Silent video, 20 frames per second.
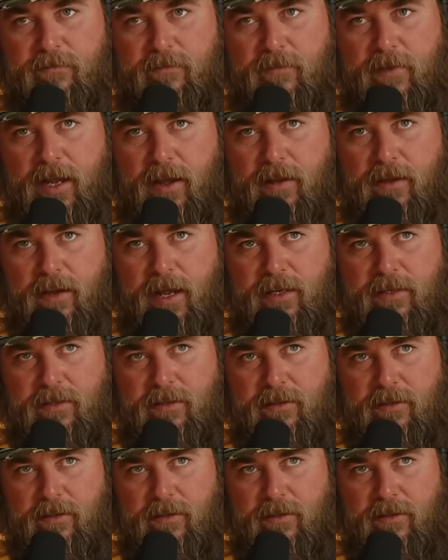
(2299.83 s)
Now
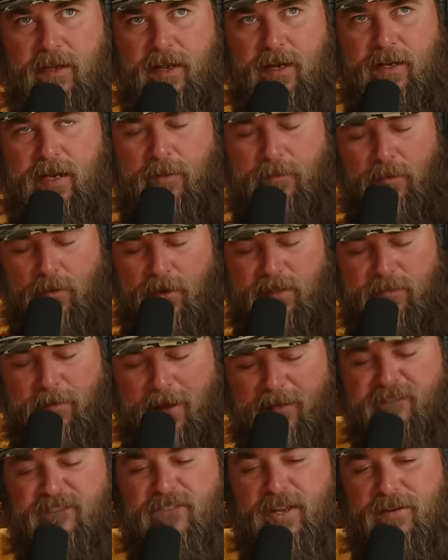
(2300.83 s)
that's at that point it's
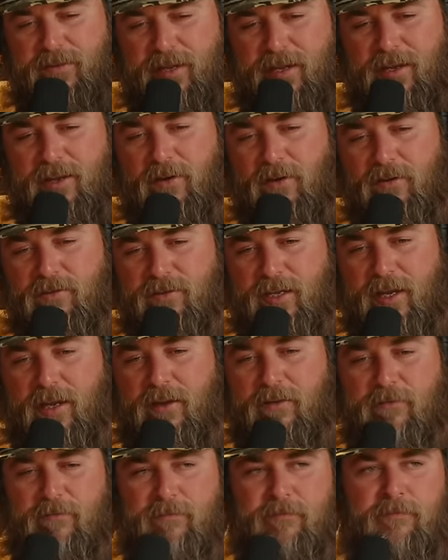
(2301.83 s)
about 15 yards out.